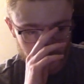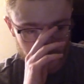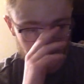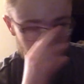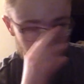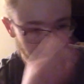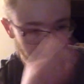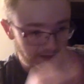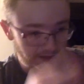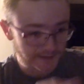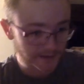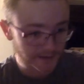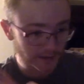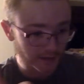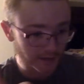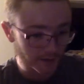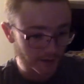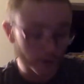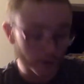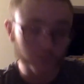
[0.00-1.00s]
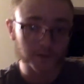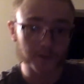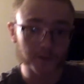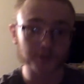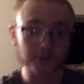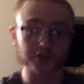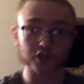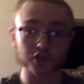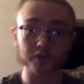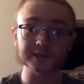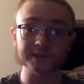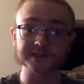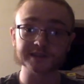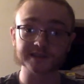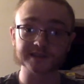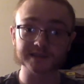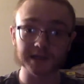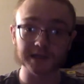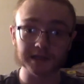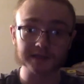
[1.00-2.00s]
in over the German
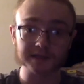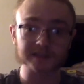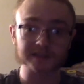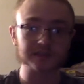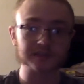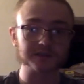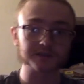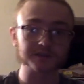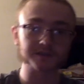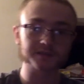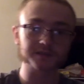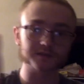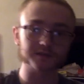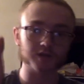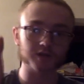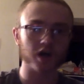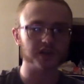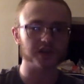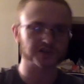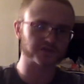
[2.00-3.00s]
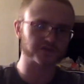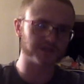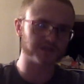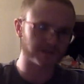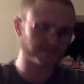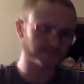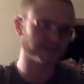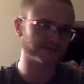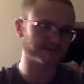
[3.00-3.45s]
states, because Austria,